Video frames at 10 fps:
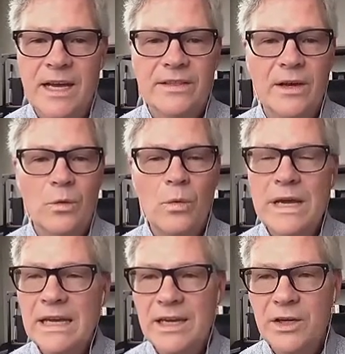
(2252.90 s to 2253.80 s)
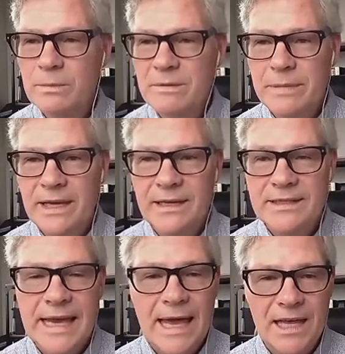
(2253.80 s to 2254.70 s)
that we human beings
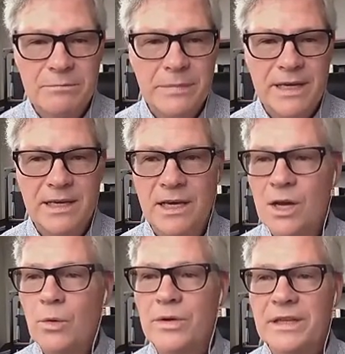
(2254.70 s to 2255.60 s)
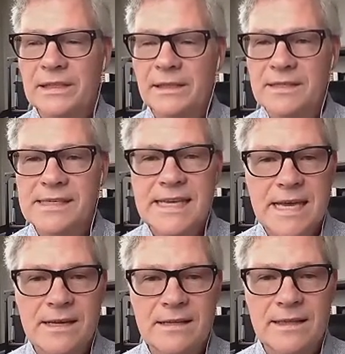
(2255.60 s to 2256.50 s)
can be, with a little
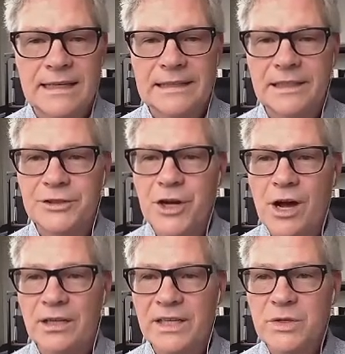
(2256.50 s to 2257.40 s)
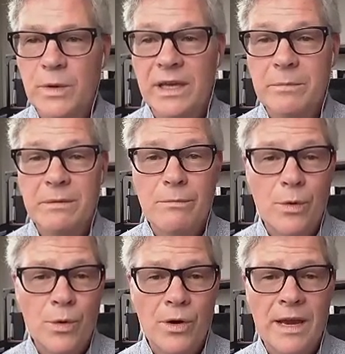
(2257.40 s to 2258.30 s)
skill and a little knowledge, we can be
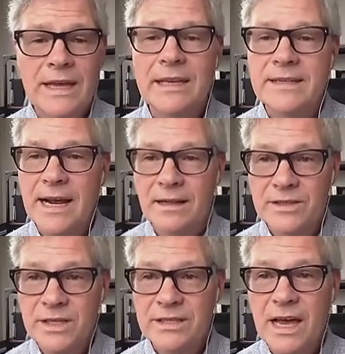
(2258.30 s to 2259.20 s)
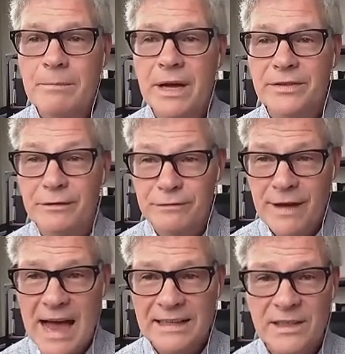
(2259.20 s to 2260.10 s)
more intelligent about the
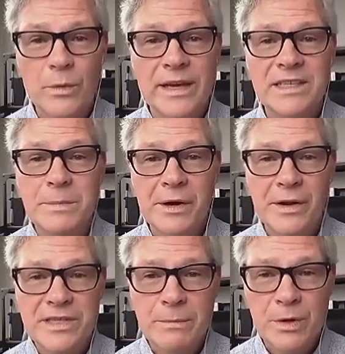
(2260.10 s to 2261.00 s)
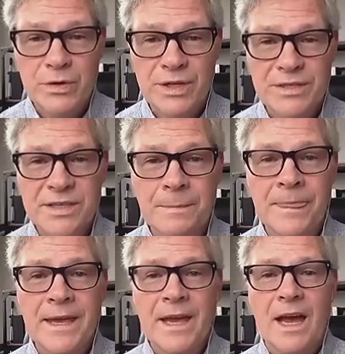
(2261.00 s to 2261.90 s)
fact that we experience emotions.
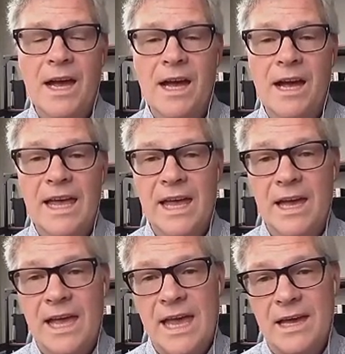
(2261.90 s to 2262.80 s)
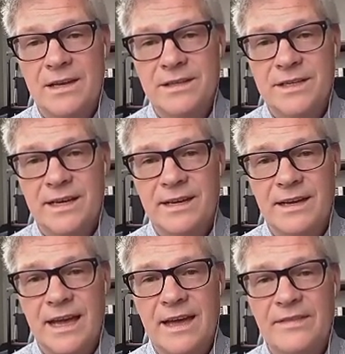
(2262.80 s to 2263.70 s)
And
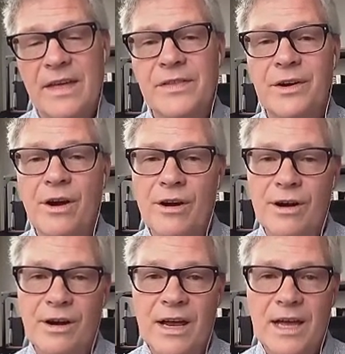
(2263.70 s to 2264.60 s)
then there are